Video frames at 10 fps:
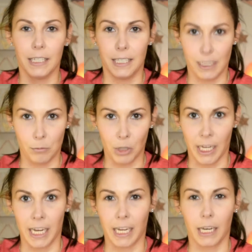Dim
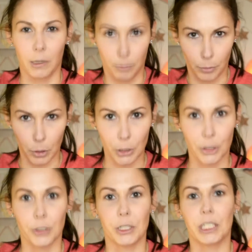light kind of
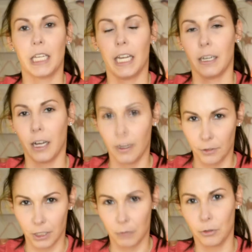blurs and
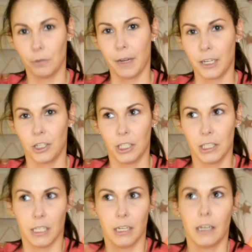covers
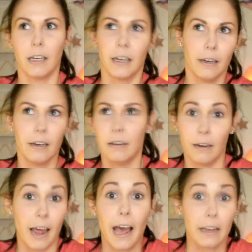imperfections and
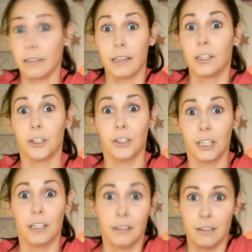acts like you're
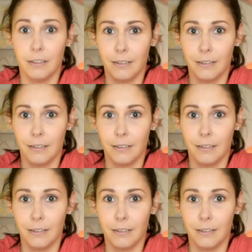in